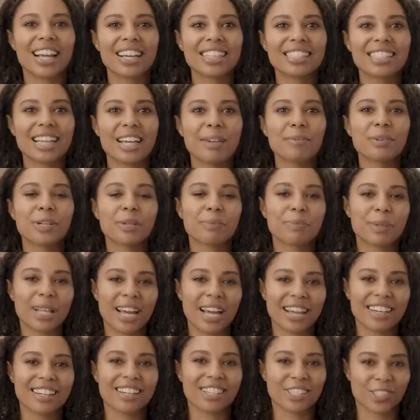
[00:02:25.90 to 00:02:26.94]
next time you're
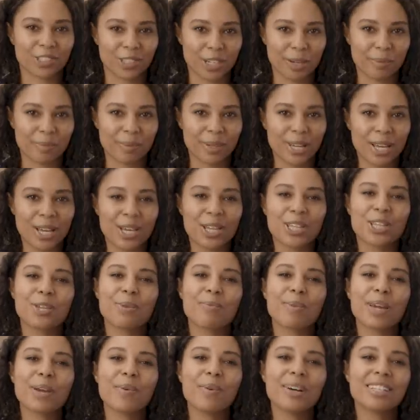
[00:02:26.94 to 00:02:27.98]
planning a trip, you
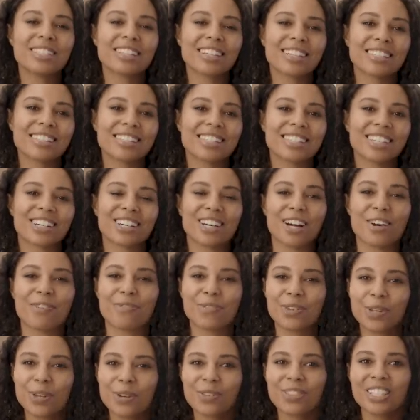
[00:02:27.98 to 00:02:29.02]
may want to consider a
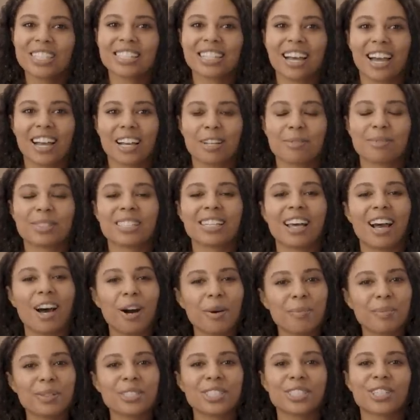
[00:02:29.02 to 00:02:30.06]
few of these items to
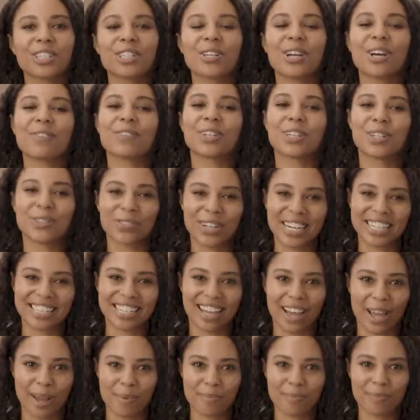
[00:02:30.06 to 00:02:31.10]
help ensure you have a great
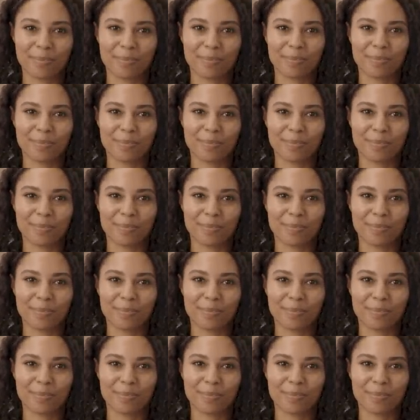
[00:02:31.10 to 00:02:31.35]
time.